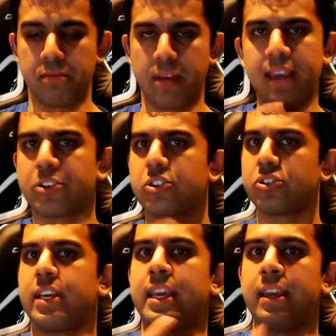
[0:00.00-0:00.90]

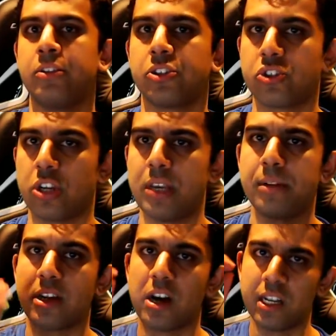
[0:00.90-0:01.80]
entertain the stream and
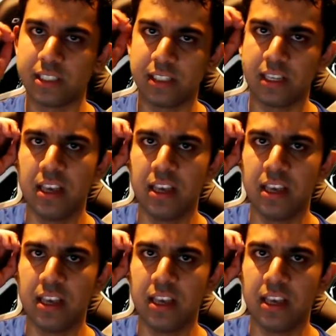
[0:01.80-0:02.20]
constantly